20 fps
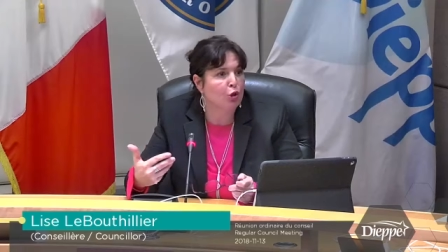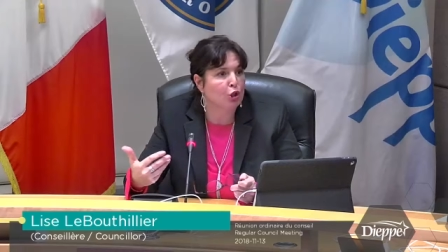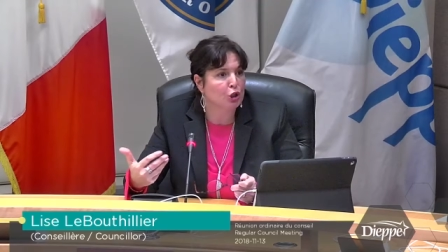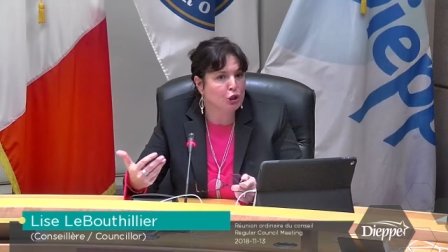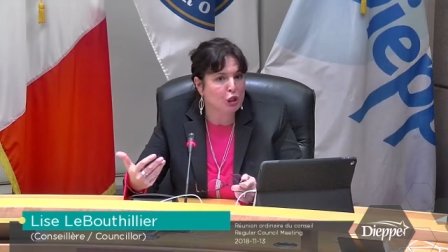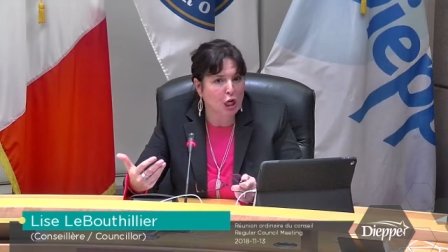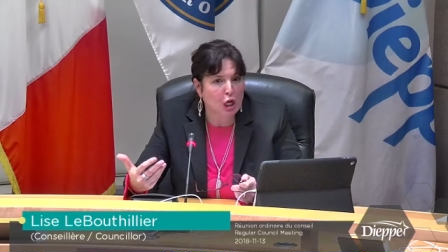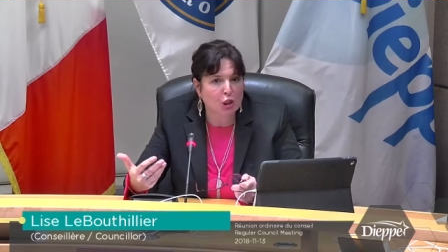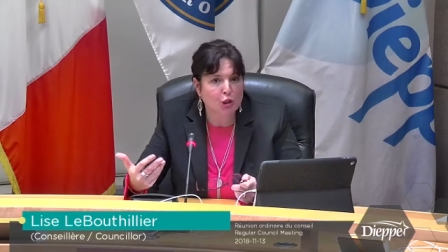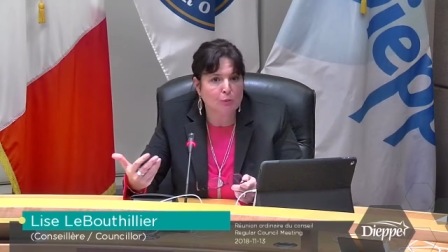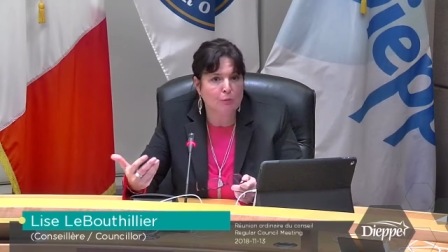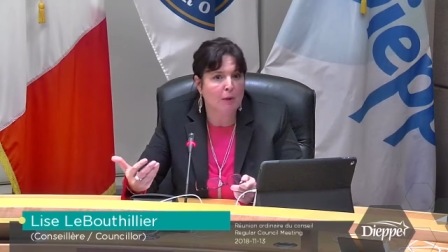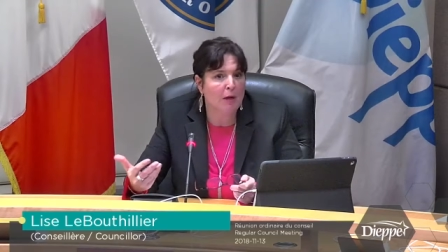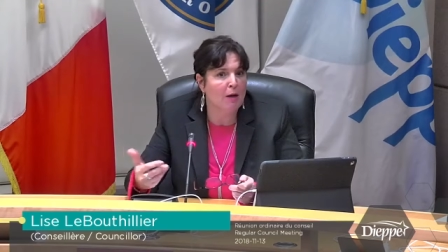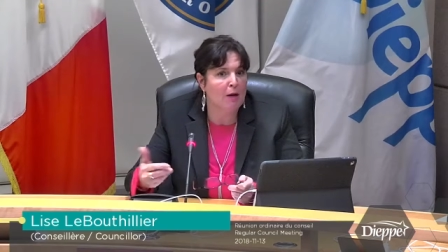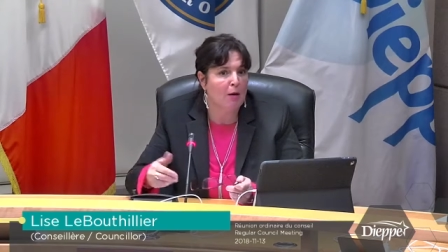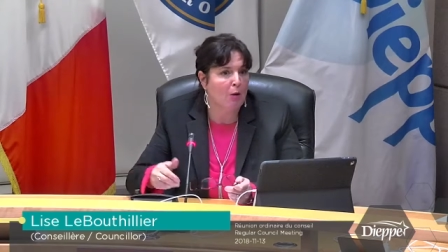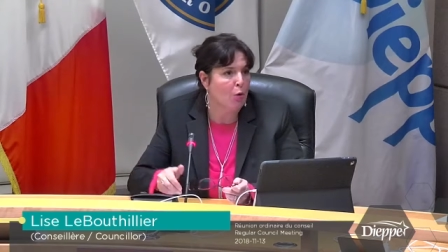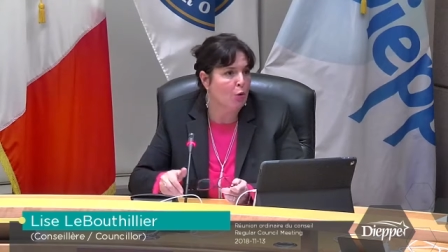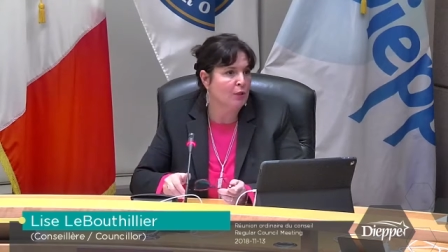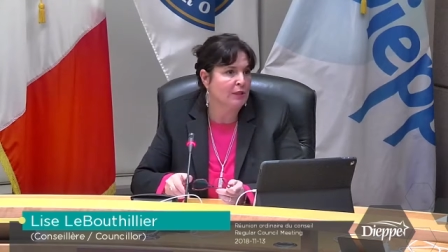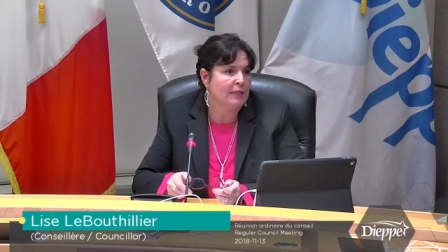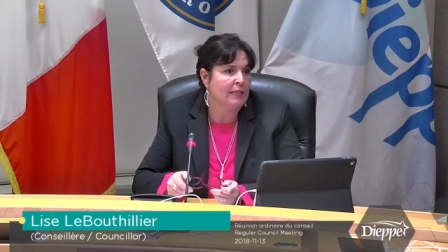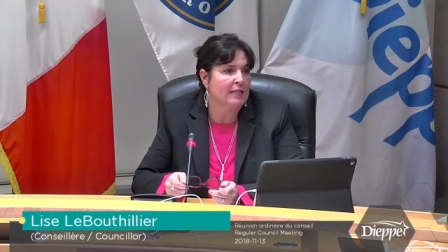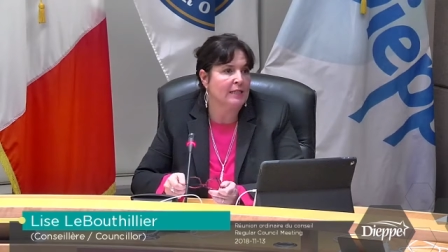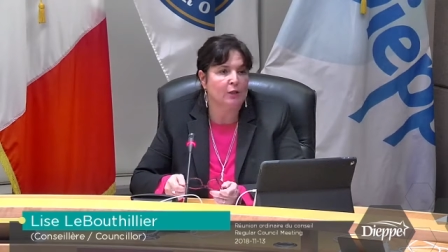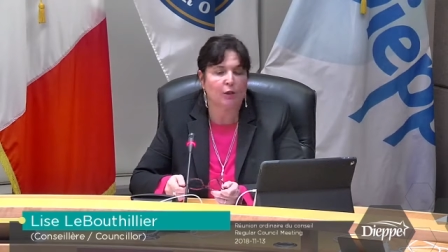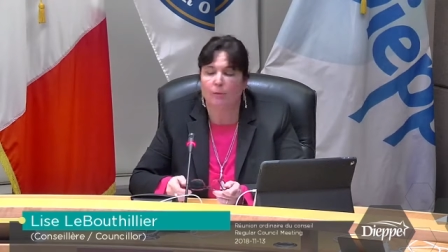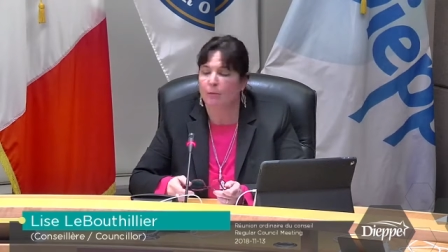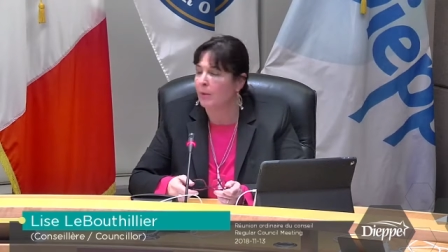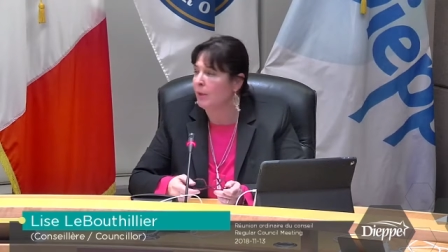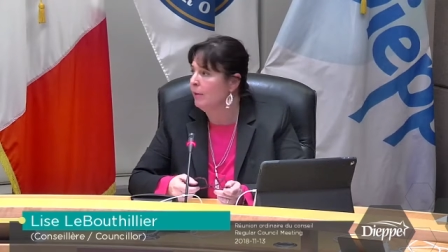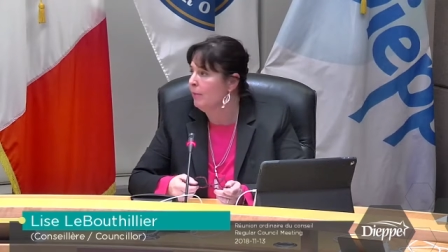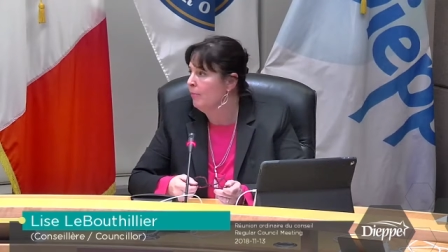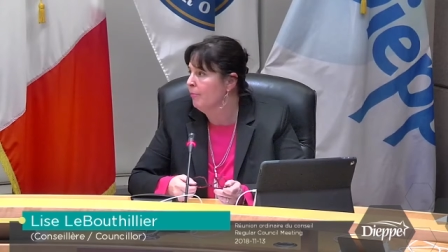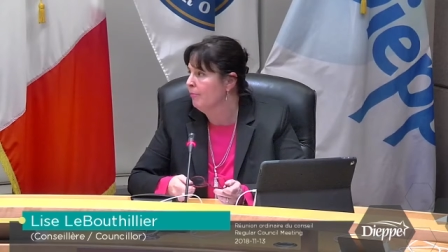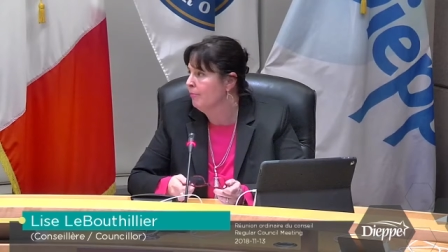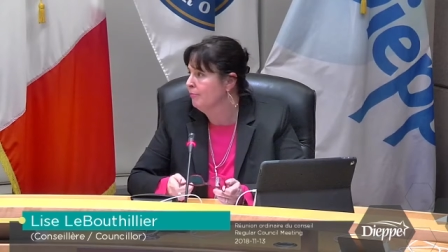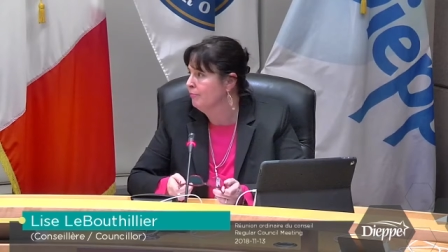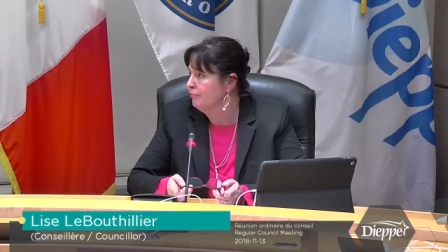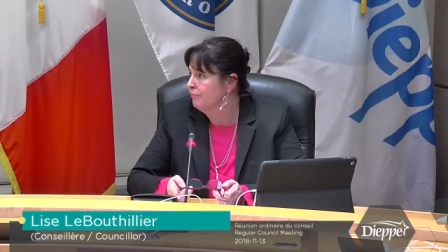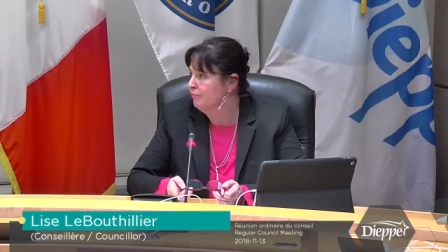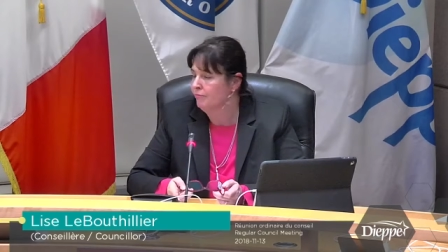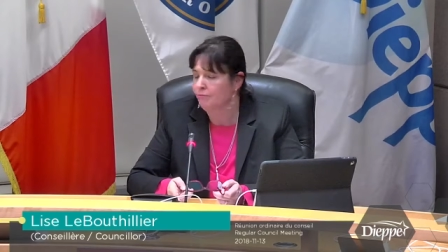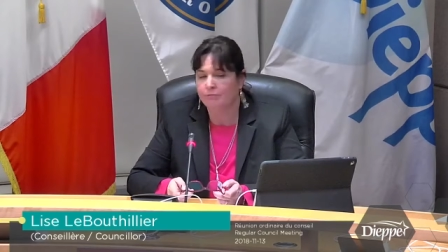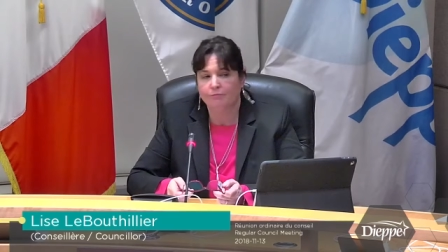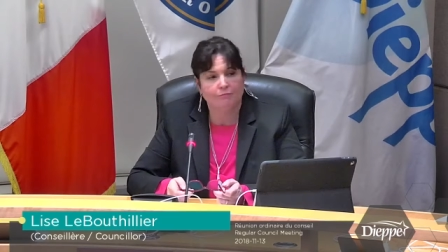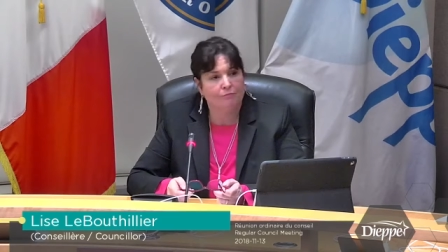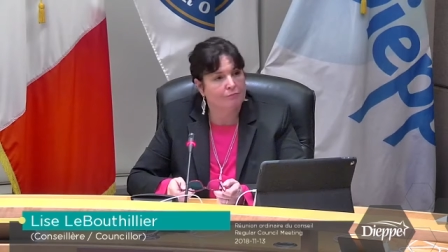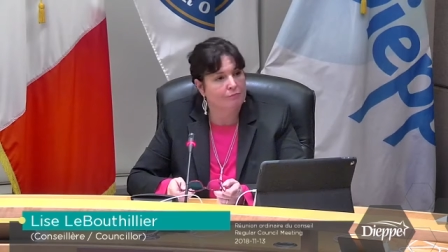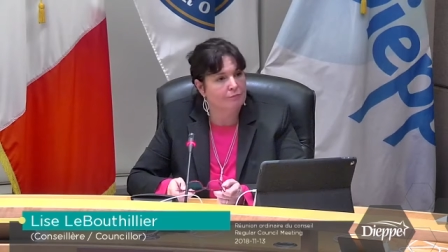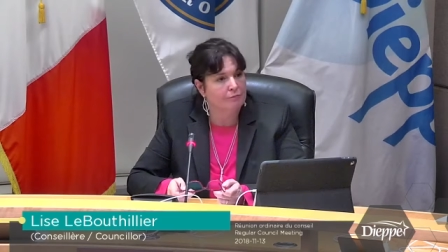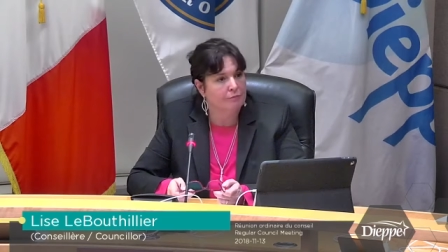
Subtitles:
imposing something else, a change?